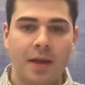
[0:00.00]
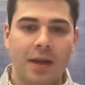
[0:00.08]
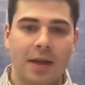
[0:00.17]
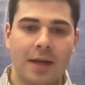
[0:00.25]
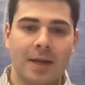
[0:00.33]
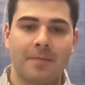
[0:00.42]

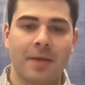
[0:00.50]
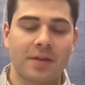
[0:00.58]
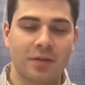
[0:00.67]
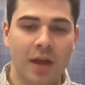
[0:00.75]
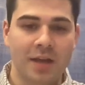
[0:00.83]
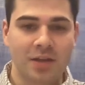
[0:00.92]

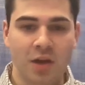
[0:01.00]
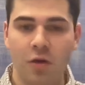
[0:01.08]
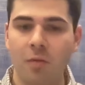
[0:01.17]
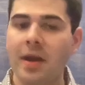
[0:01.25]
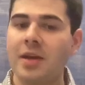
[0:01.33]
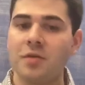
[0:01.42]
As you guys
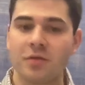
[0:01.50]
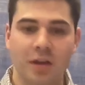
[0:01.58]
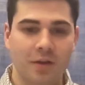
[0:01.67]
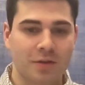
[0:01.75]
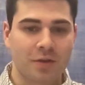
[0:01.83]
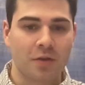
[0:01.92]
know, my
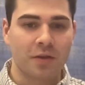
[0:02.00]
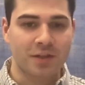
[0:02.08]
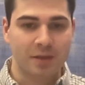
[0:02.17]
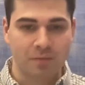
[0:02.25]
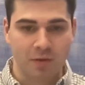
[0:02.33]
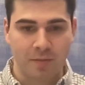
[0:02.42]
newsletter is called The
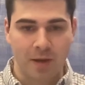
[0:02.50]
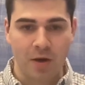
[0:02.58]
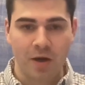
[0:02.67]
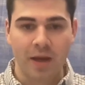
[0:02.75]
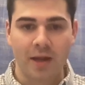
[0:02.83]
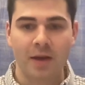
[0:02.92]
Simple
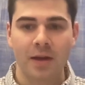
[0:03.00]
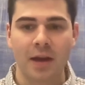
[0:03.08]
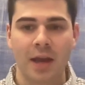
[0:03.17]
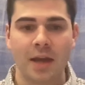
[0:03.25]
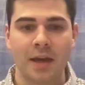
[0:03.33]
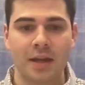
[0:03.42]
American,
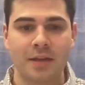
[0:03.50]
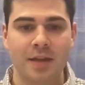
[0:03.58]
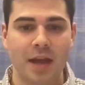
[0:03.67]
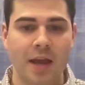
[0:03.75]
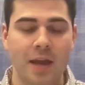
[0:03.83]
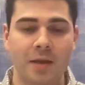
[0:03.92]
and it's
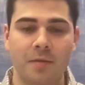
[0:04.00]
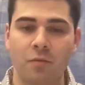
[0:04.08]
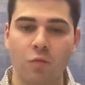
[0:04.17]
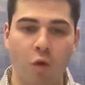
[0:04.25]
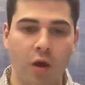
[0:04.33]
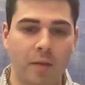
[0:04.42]
a
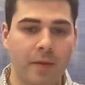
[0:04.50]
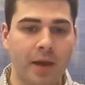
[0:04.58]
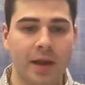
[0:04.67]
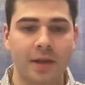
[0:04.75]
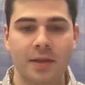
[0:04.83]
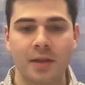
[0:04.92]

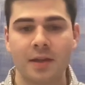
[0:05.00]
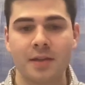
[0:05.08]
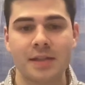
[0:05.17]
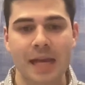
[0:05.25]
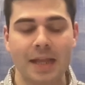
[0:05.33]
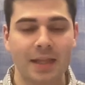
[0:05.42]
1-minute
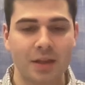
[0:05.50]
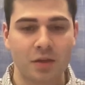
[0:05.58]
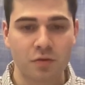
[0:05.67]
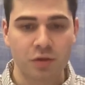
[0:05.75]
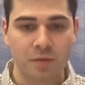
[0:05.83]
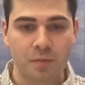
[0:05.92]
daily
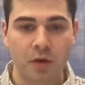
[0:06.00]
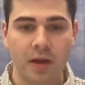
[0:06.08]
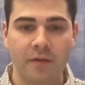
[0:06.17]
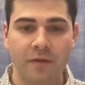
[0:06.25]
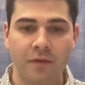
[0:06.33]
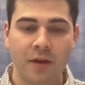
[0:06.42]
news
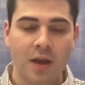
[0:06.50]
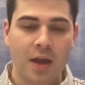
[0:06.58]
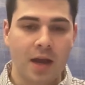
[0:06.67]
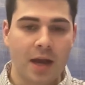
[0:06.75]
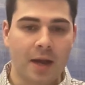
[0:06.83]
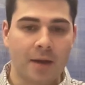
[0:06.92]
brief.
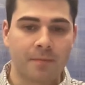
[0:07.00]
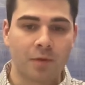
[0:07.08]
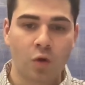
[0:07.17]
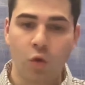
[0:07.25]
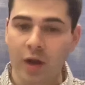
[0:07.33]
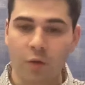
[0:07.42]

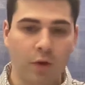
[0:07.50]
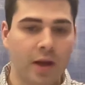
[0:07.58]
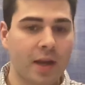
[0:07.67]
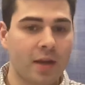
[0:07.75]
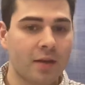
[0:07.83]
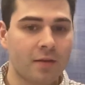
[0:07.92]
Quick
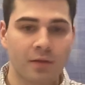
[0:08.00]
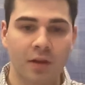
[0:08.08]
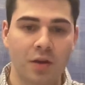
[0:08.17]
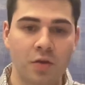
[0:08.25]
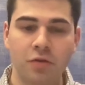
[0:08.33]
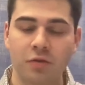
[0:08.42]
read. The
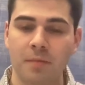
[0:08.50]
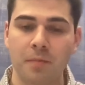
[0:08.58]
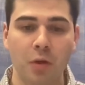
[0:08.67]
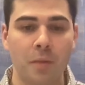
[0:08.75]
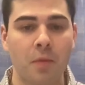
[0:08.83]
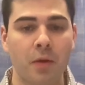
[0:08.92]
news are in
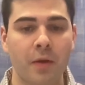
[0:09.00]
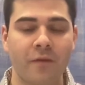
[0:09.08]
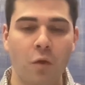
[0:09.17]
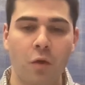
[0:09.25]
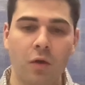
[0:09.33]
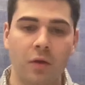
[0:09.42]
bullet point
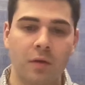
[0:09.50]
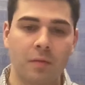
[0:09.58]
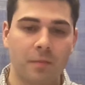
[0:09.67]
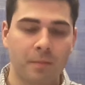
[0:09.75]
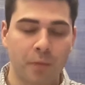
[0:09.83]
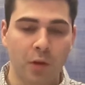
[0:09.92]

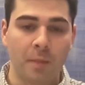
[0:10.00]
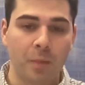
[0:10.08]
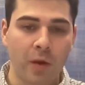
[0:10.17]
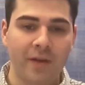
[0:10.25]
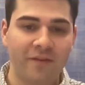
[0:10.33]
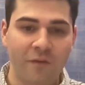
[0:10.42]

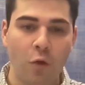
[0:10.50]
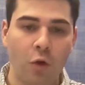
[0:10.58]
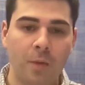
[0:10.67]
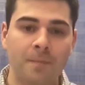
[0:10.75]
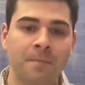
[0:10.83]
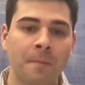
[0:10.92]

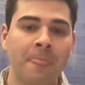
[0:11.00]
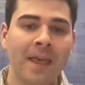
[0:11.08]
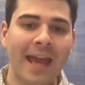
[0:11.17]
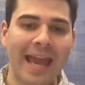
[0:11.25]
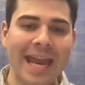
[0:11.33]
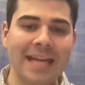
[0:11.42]
form,
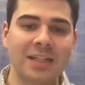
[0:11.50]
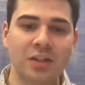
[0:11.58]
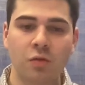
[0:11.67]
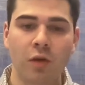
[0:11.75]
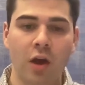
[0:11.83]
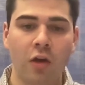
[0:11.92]
8 to
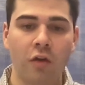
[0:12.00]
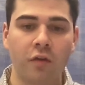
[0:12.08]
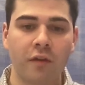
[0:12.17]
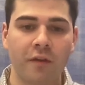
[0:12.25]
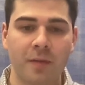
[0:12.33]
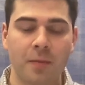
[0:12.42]

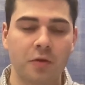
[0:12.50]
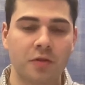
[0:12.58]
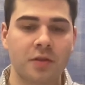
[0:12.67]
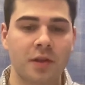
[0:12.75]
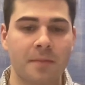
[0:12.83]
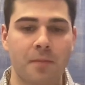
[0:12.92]
12 of the
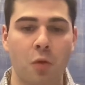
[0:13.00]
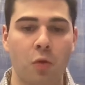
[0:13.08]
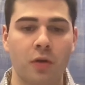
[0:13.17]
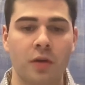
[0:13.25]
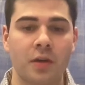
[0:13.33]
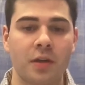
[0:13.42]
most
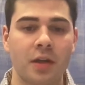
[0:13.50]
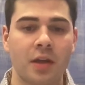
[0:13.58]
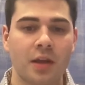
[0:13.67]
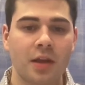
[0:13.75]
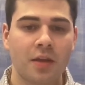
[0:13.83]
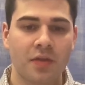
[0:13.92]
important
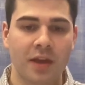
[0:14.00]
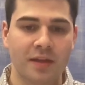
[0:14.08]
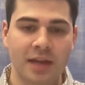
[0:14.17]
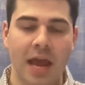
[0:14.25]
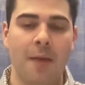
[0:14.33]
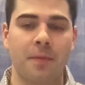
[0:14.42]
things
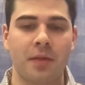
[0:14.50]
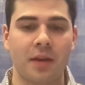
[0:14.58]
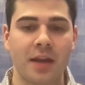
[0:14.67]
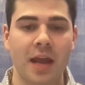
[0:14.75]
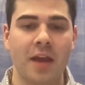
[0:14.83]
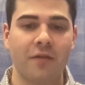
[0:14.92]
that happen in the
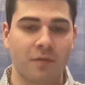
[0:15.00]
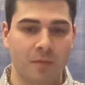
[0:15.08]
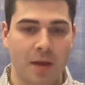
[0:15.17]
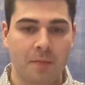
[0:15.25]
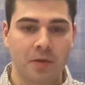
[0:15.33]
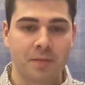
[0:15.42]
day from
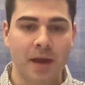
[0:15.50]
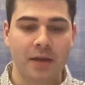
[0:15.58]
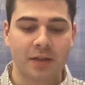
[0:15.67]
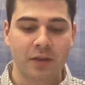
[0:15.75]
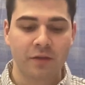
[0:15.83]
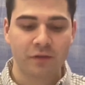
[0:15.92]
my
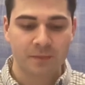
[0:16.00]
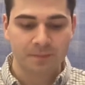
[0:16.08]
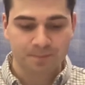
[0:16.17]
perspective.